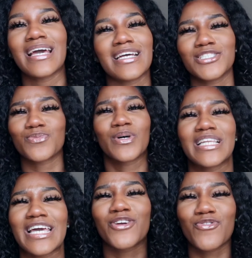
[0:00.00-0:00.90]
and I just want to
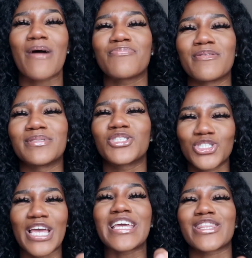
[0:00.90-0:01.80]
like grab them and
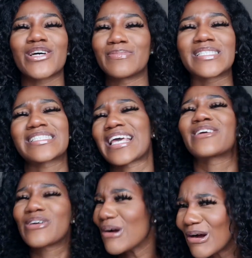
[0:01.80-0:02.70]
shake them and
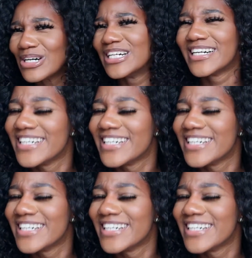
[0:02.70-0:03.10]
say, girl,